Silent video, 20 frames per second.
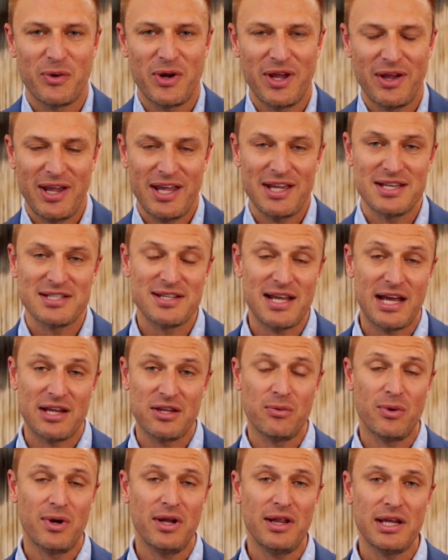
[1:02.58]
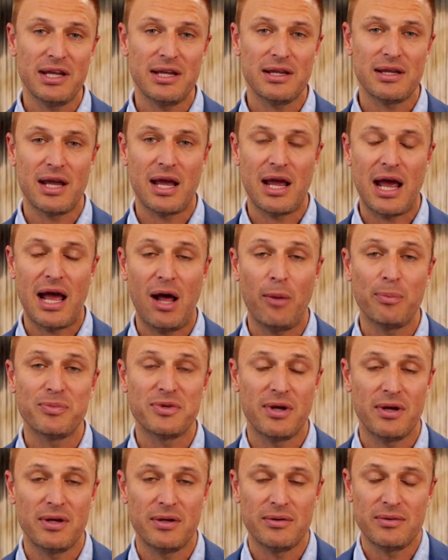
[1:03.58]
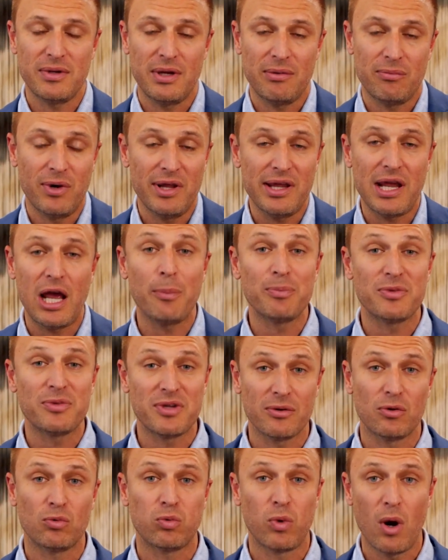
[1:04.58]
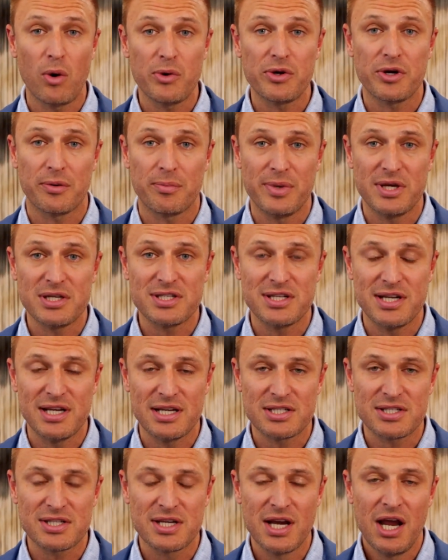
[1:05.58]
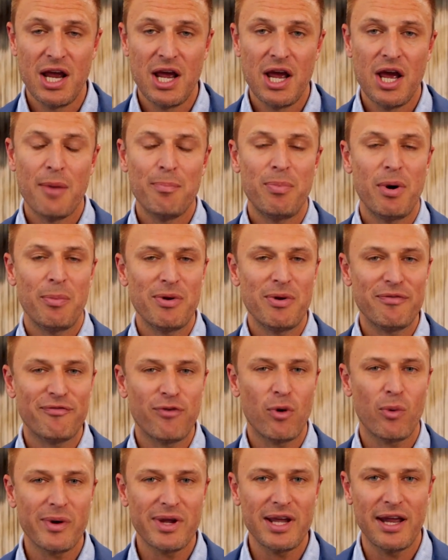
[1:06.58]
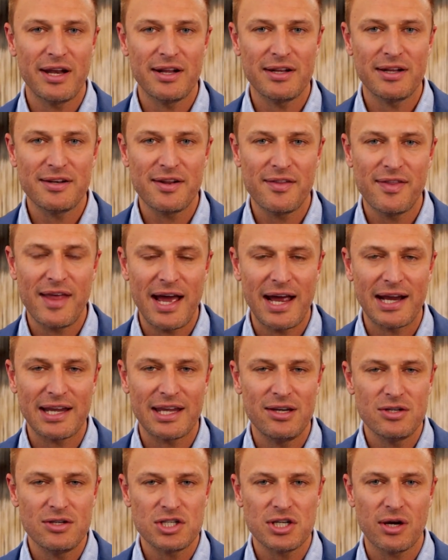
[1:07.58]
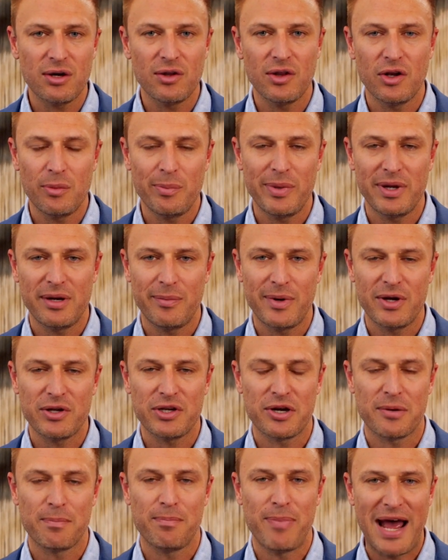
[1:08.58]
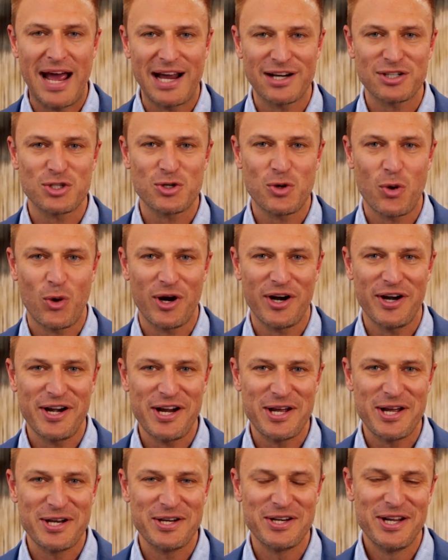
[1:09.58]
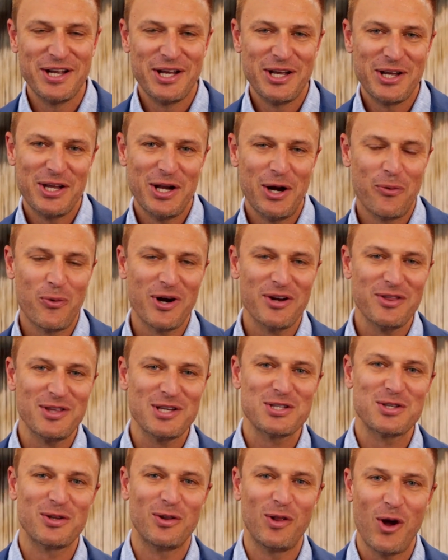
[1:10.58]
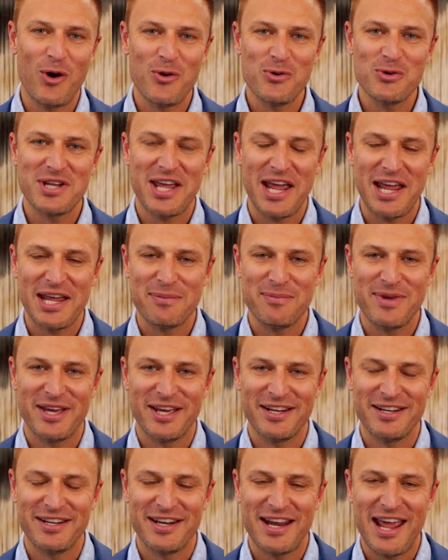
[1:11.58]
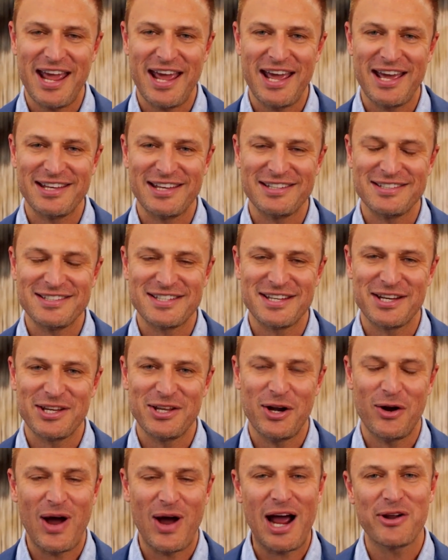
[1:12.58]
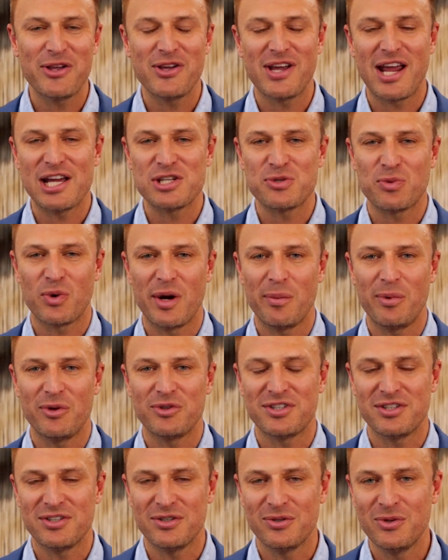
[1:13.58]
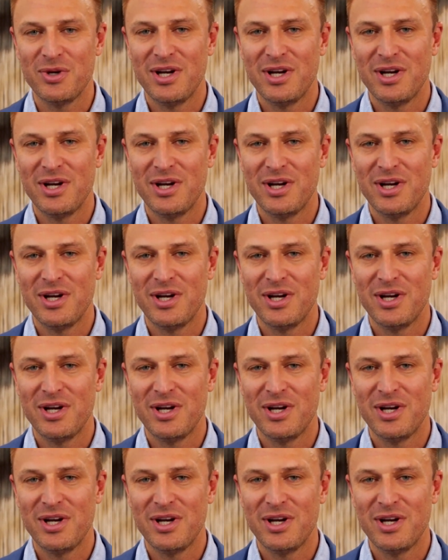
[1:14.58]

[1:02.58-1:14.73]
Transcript: is that you really helped to grow your business. But before we get into that, can you share a little bit about your backstory and, where this loan came in and, how you guys were able to